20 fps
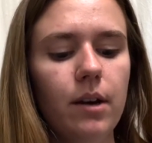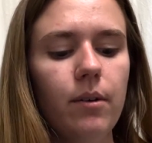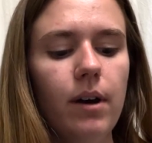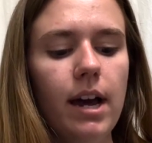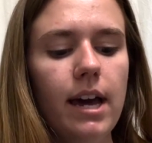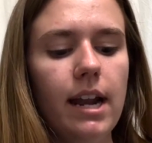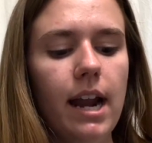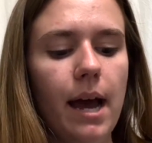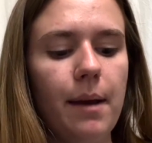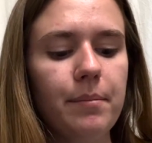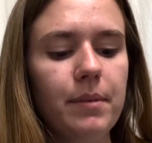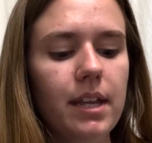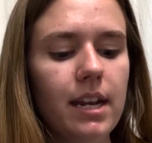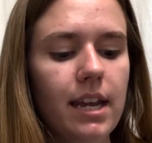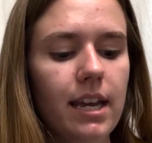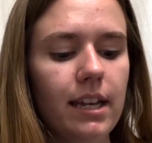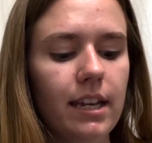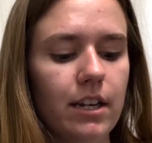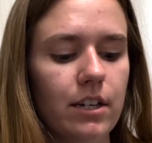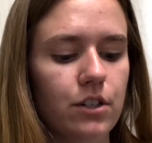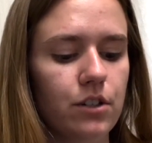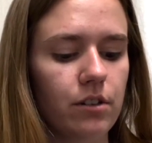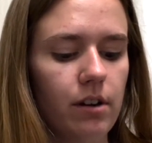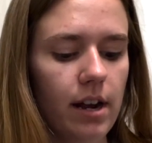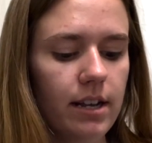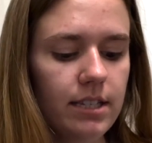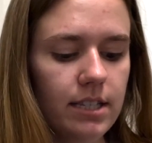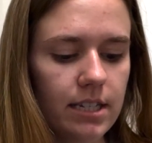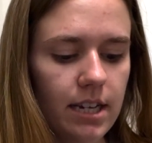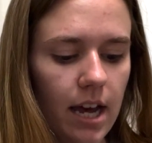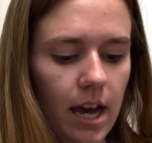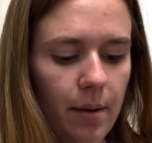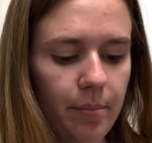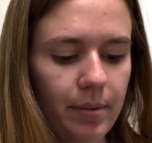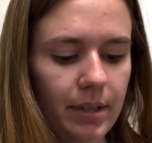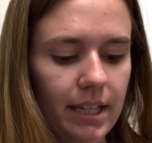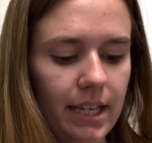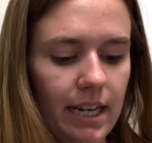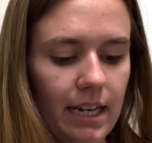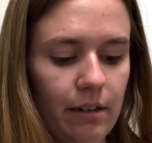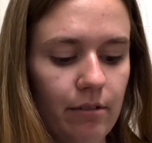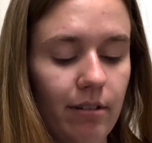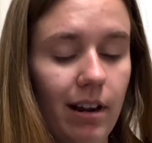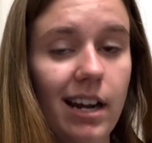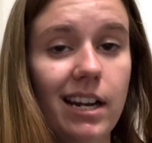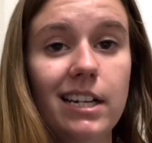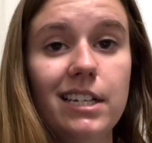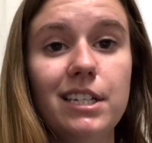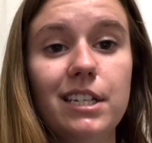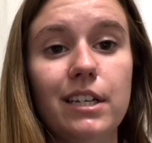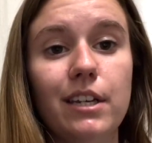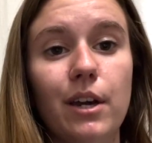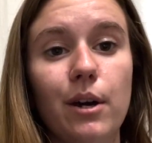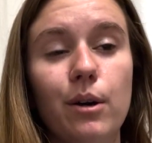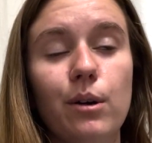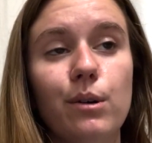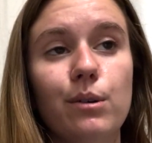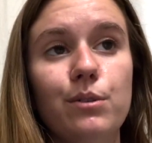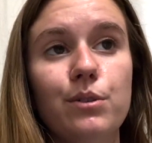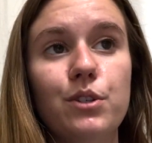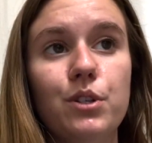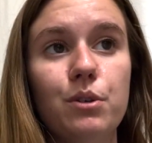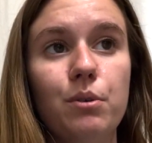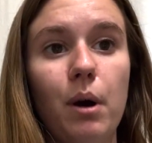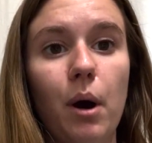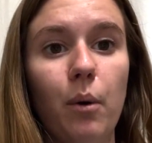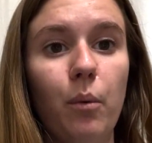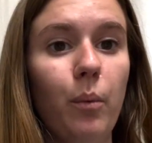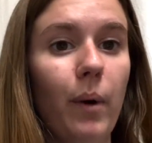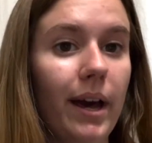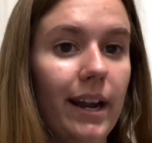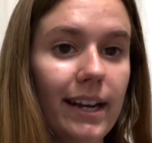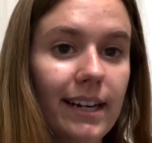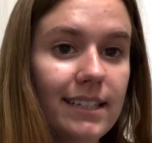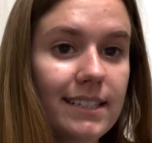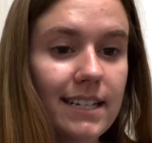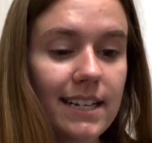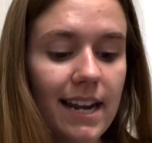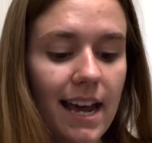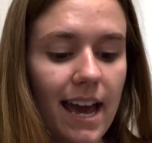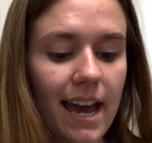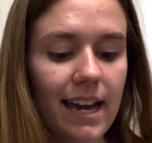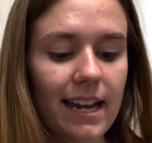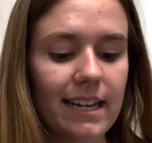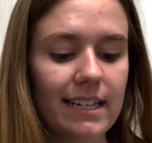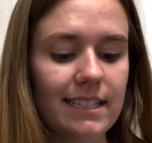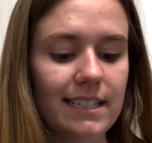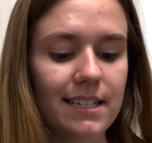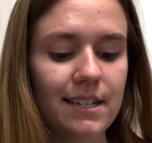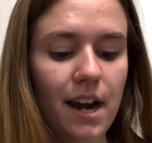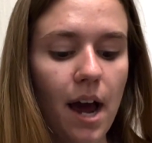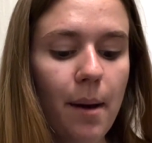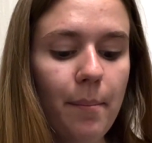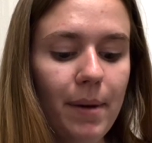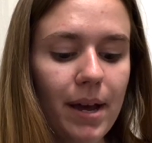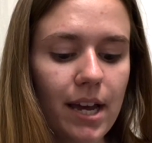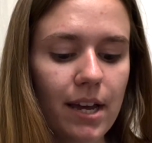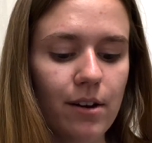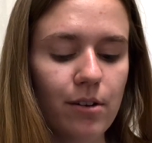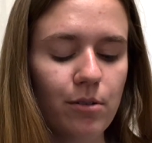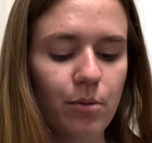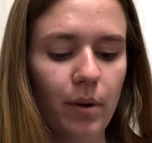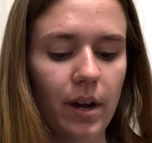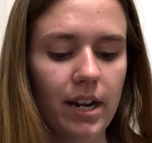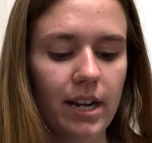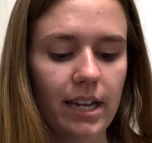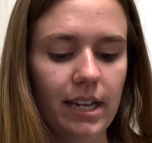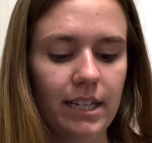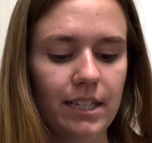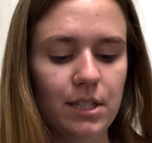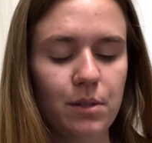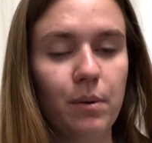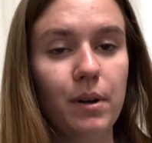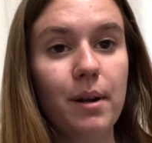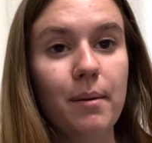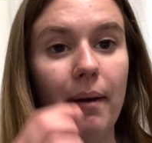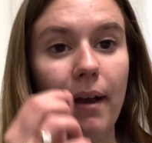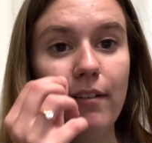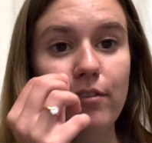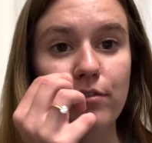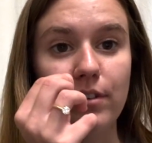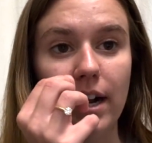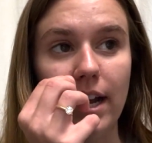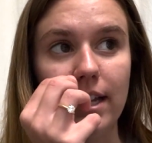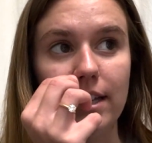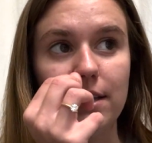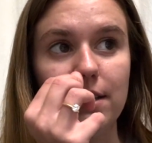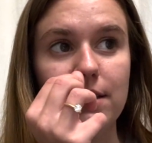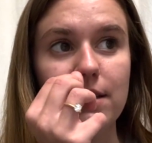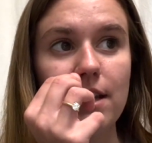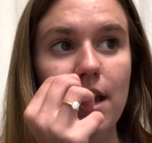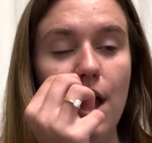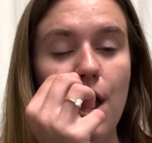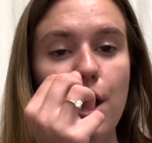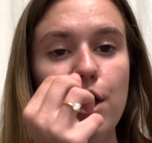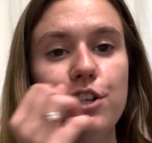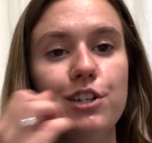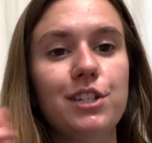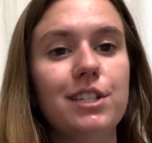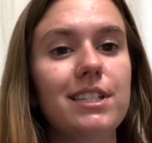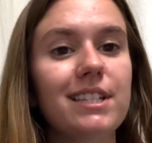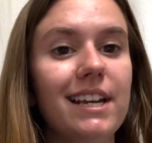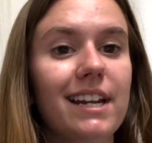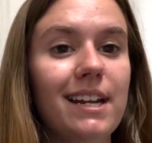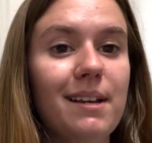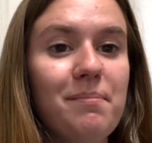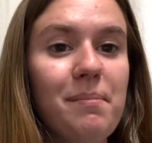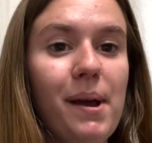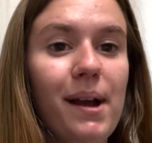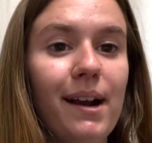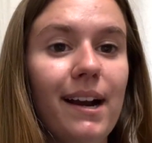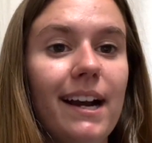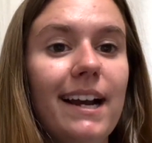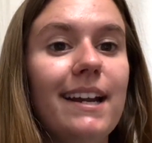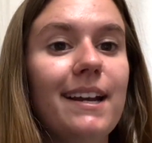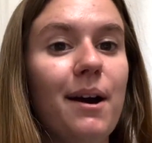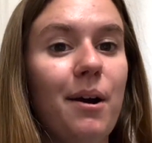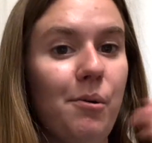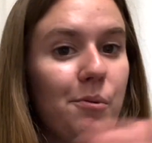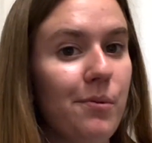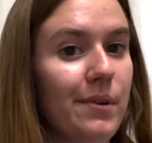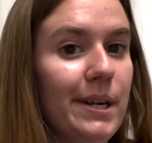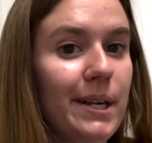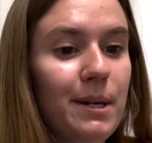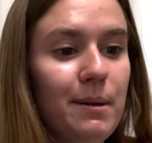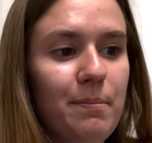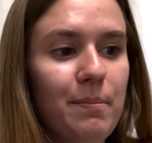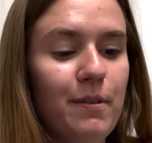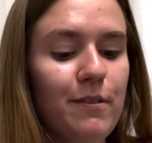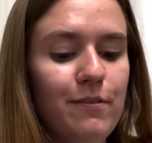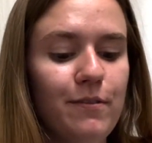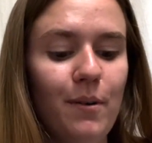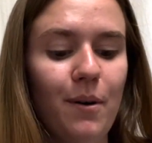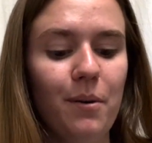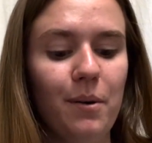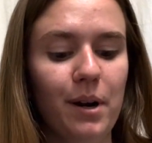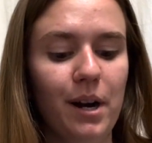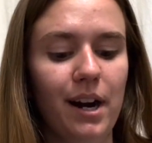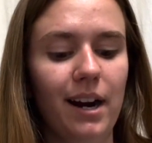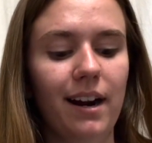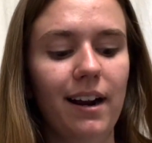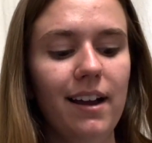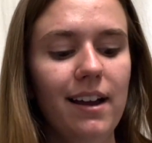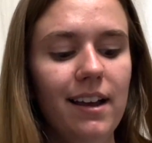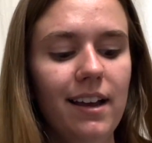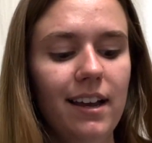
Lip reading: what? I'm getting dressed up and getting ready to go to a wedding today. It's not my own wedding, it's one of my friends. She's getting married a week before